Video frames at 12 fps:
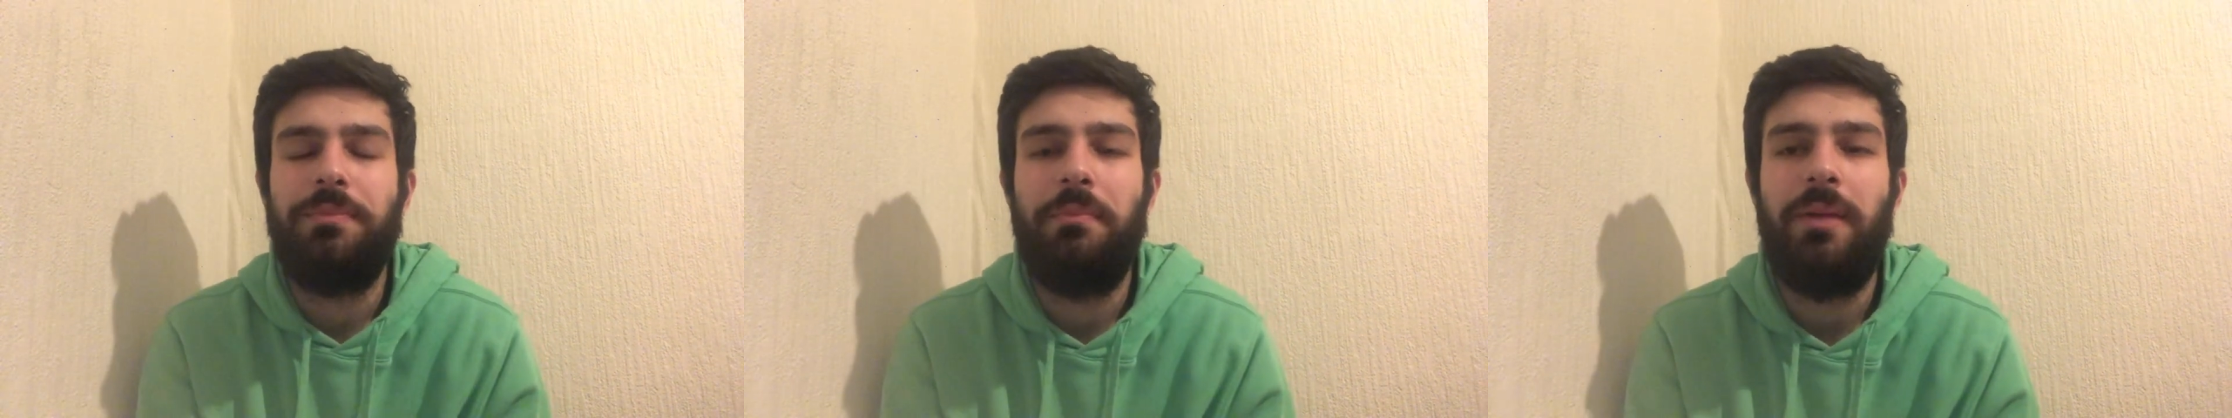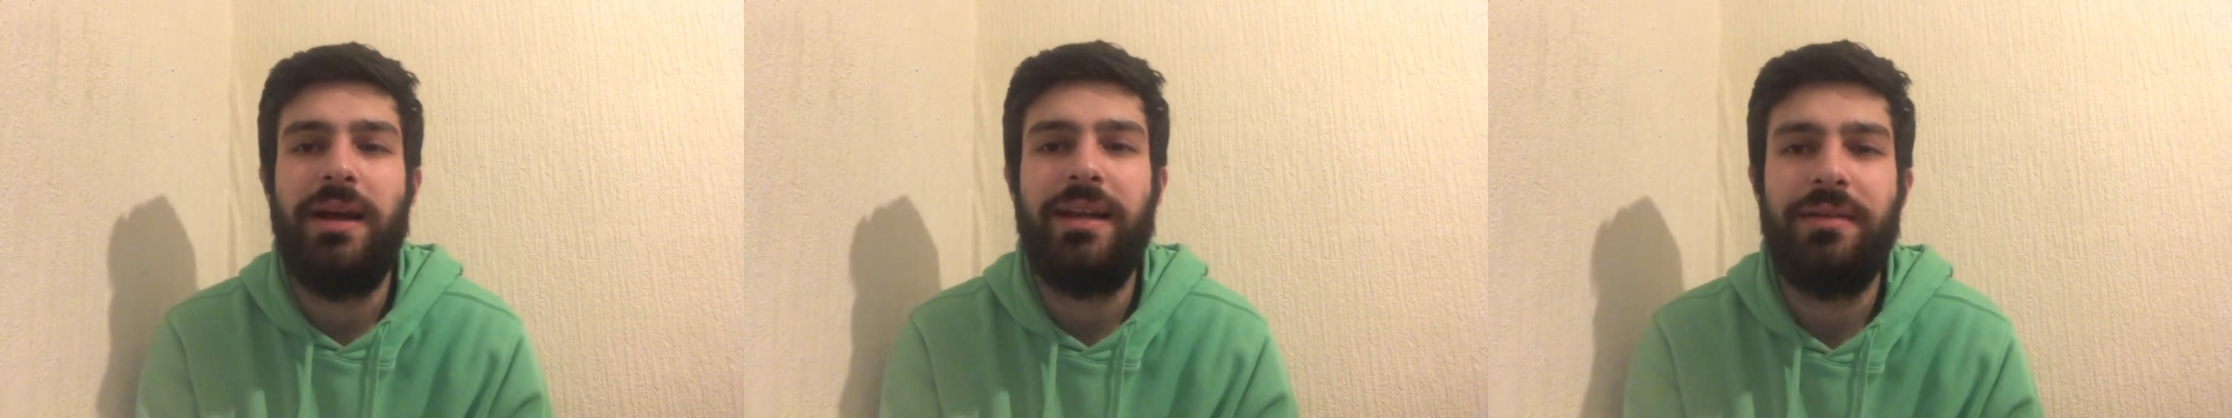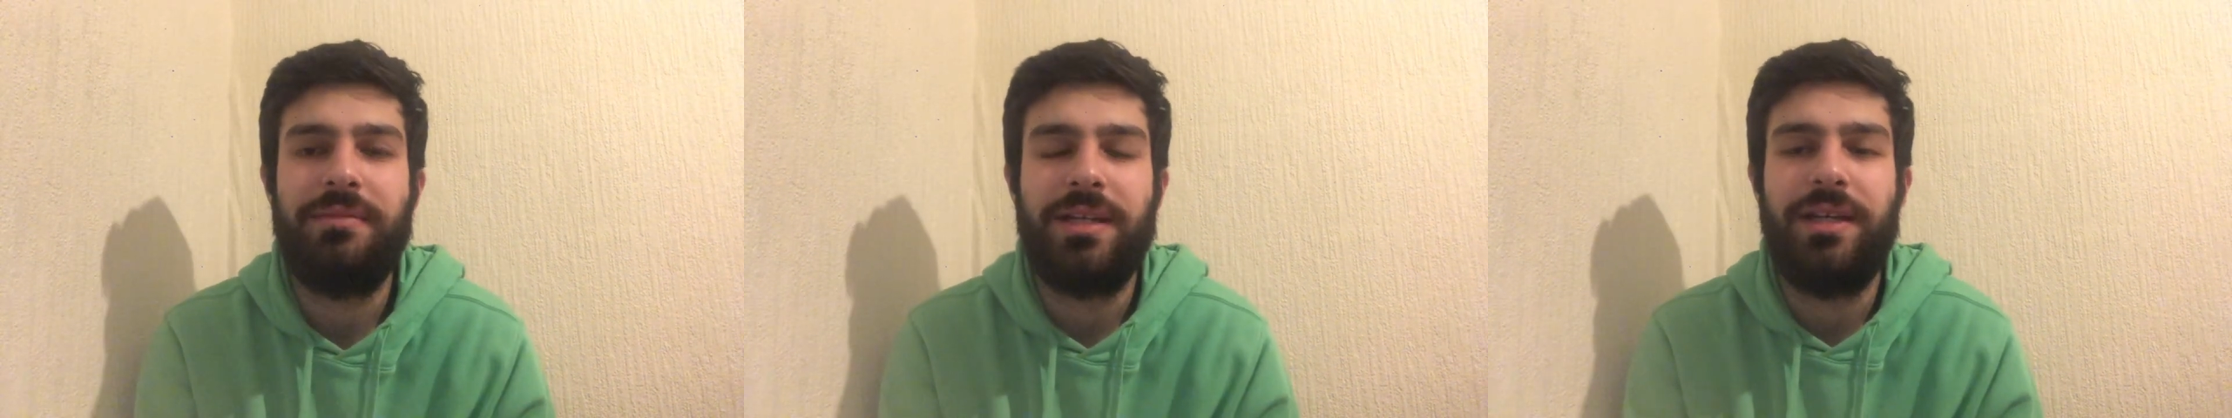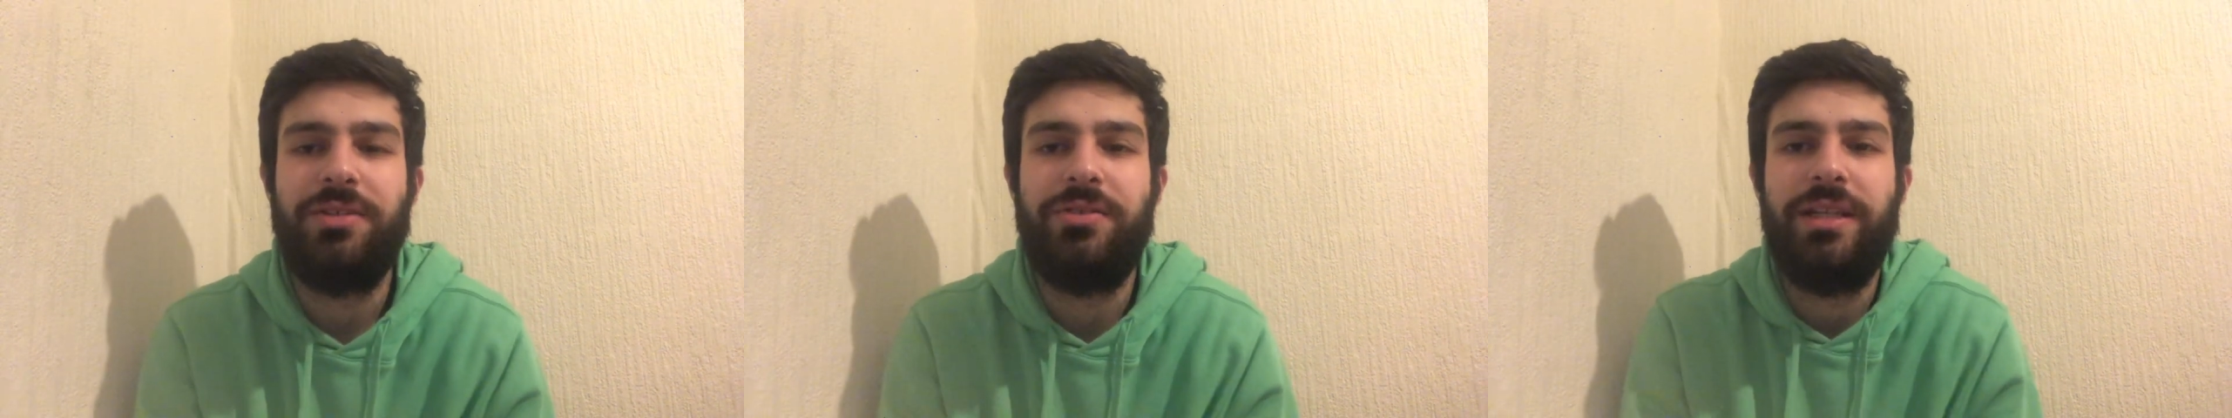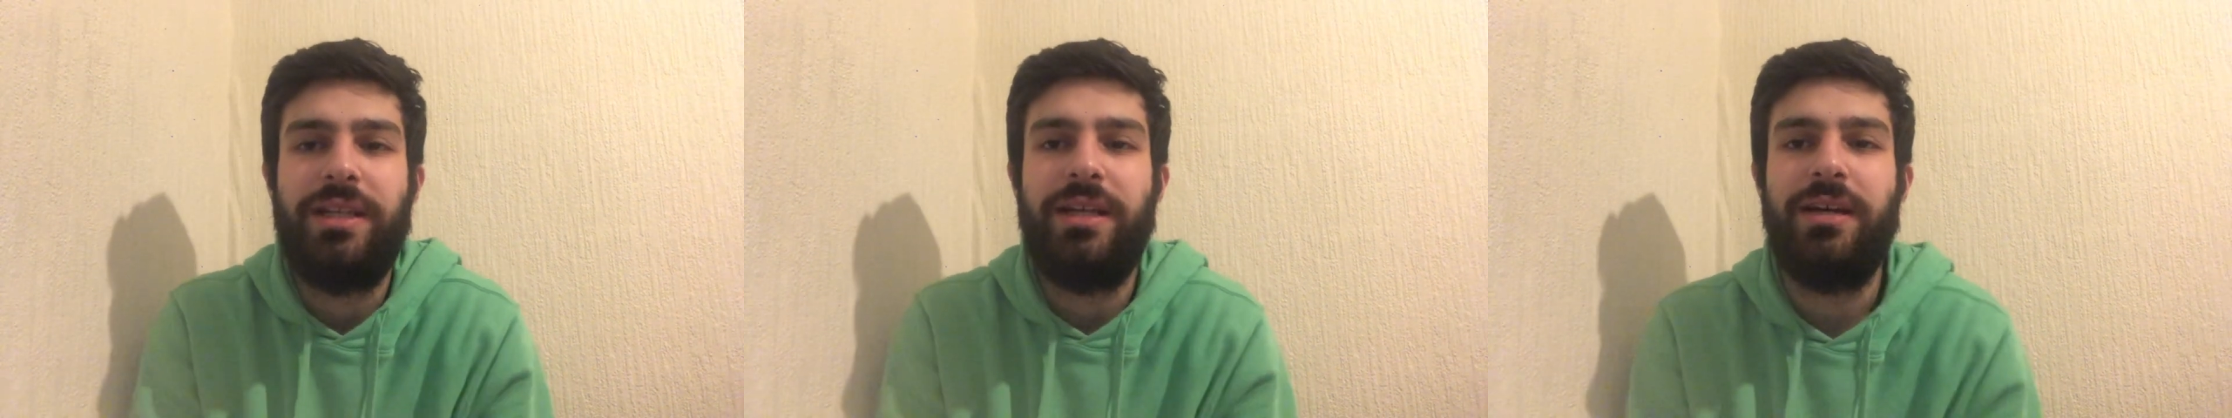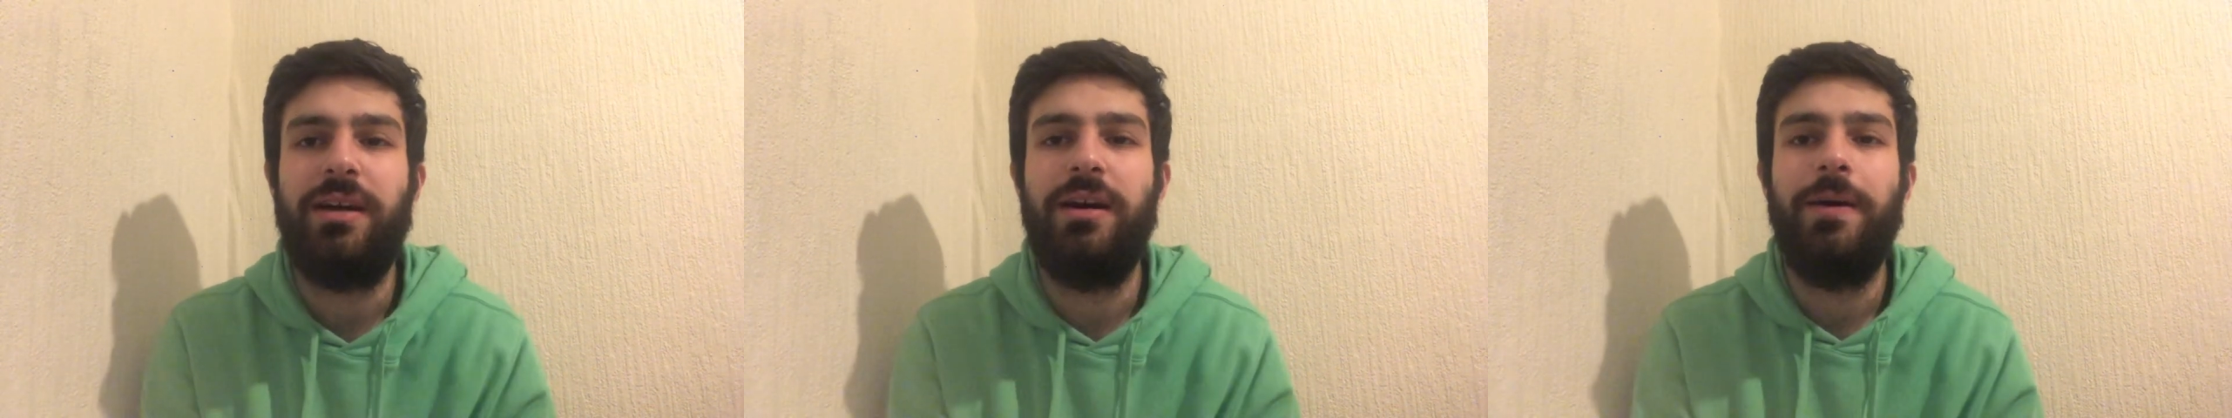My name is Andrew
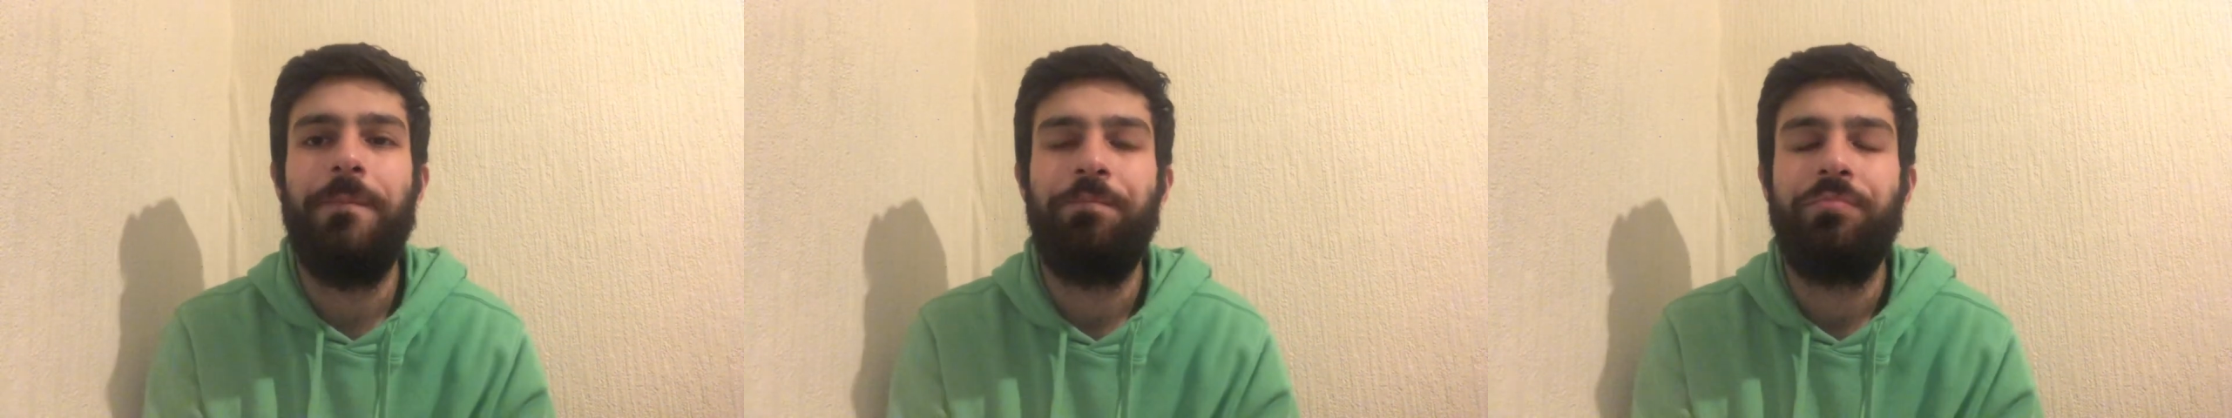Deeker,